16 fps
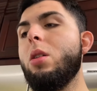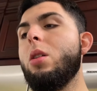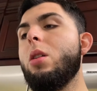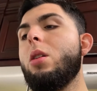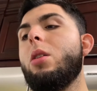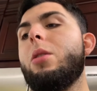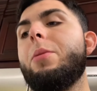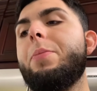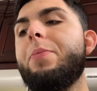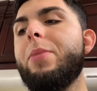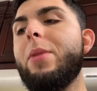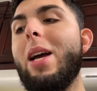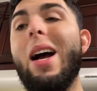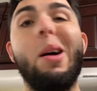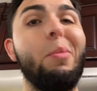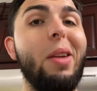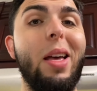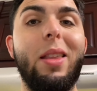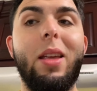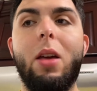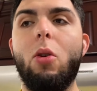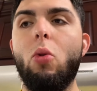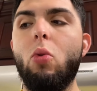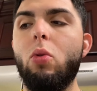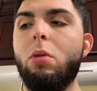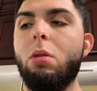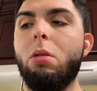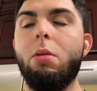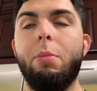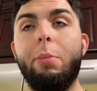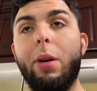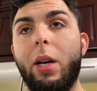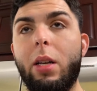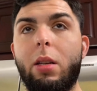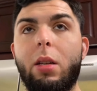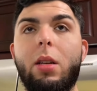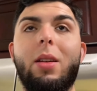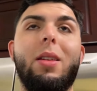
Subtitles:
I'm not that old, but